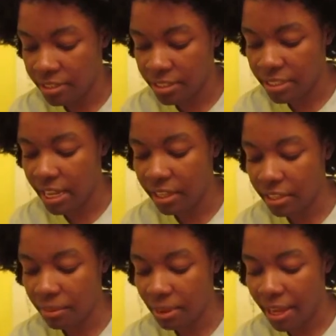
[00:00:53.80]

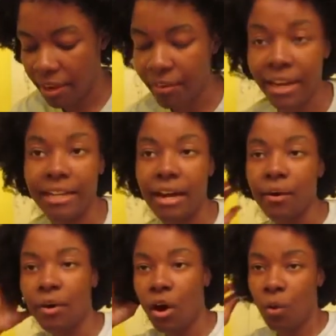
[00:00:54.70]
detangling my hair right
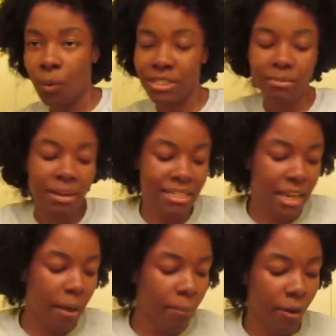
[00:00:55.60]
now. What's in my
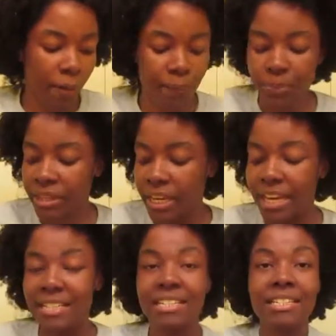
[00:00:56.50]
scalp oil?
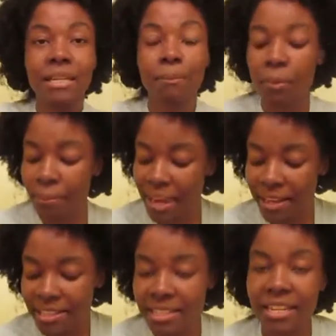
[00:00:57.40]
It's a simple
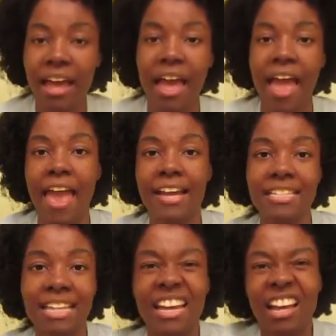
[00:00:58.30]
mix.
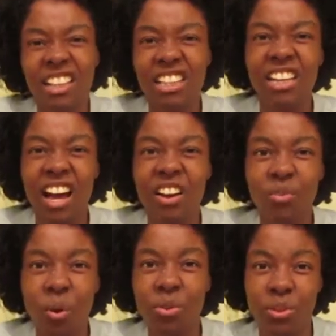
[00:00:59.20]
It's like a, a
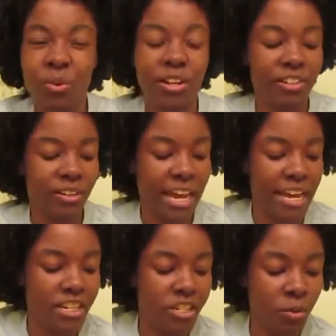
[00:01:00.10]
growth oil,
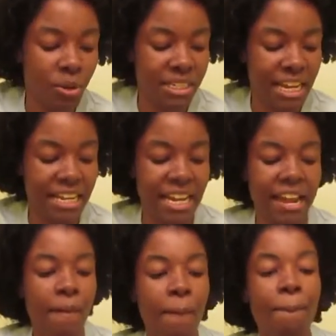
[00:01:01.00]
okay? So what's in
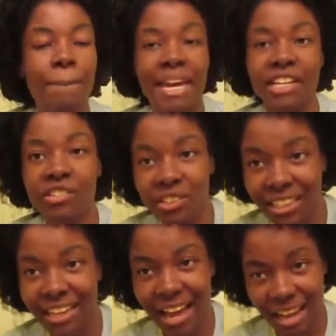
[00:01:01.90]
it?
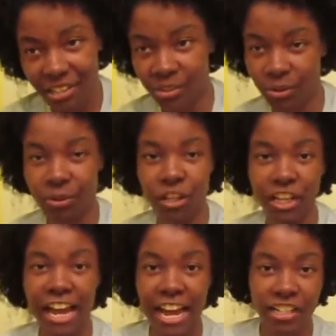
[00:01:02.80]
Majorly castor
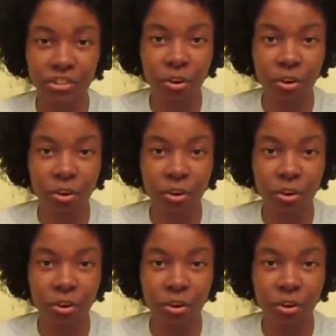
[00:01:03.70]
oil. Castor